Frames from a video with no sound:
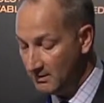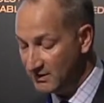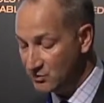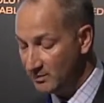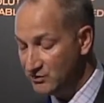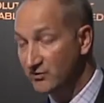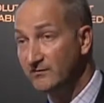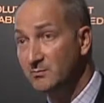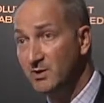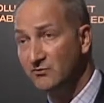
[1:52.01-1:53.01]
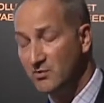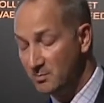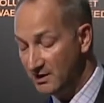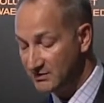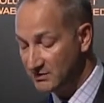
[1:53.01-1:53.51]
This will be driven by
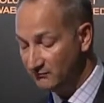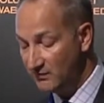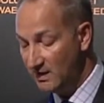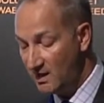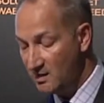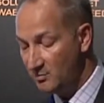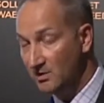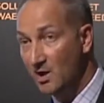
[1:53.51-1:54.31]
robust and reliable